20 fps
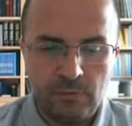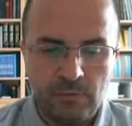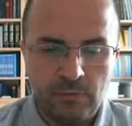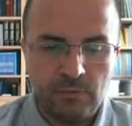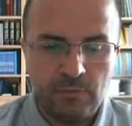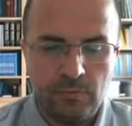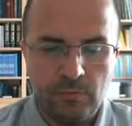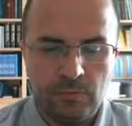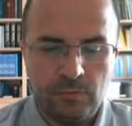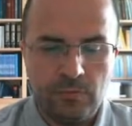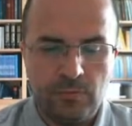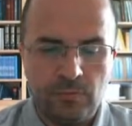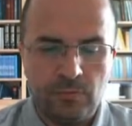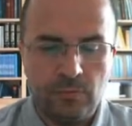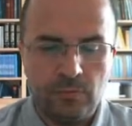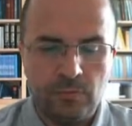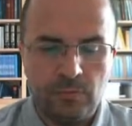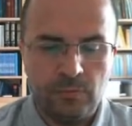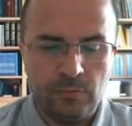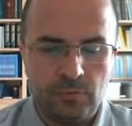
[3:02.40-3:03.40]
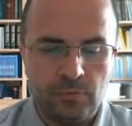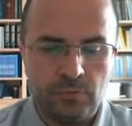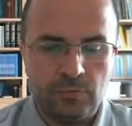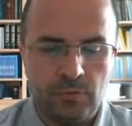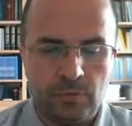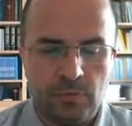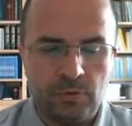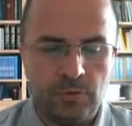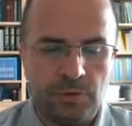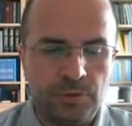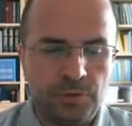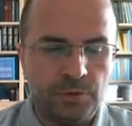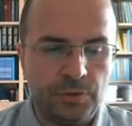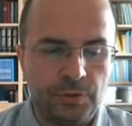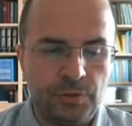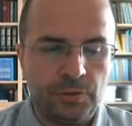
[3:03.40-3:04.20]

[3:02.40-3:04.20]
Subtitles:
No one is speaking in this clip.